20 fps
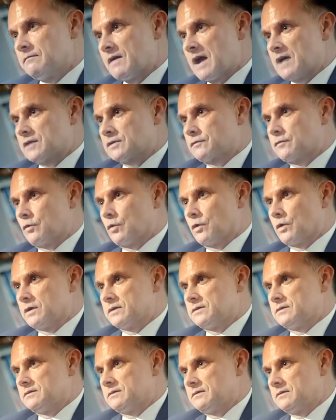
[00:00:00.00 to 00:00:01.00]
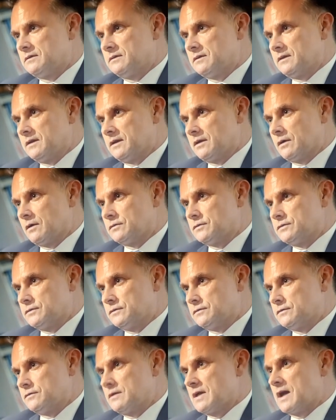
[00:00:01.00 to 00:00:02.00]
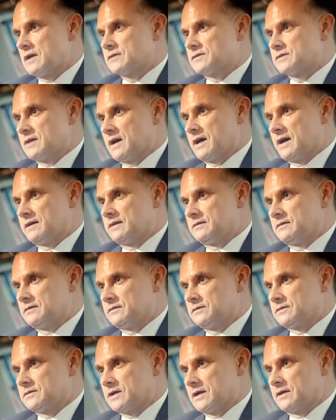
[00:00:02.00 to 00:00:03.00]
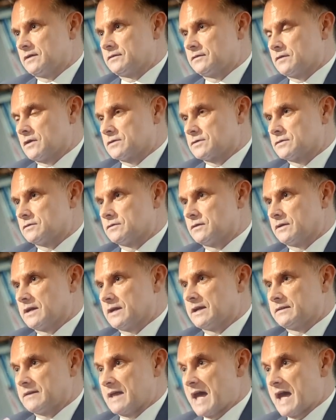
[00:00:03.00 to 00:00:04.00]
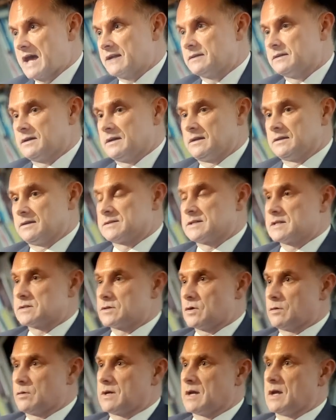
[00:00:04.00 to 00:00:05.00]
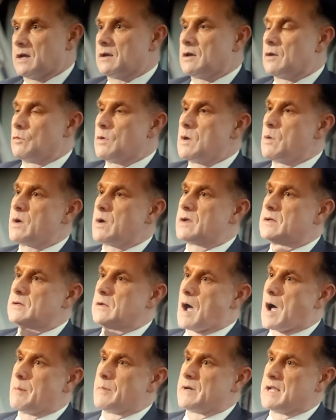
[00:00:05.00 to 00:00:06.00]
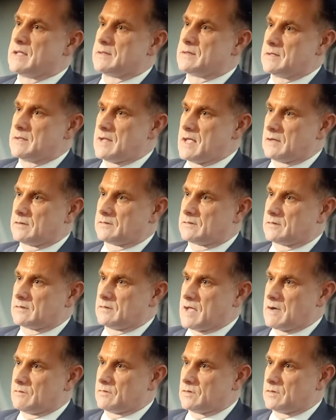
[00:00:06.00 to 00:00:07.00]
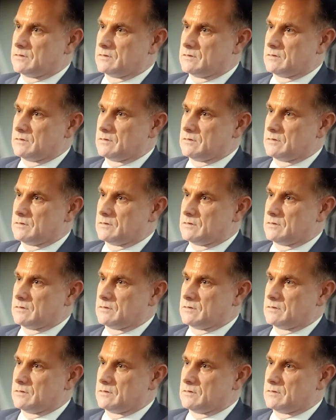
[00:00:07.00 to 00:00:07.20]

Fast forward, you know, to 2009, China starts to look at that, says, okay, we want to dominate the next level,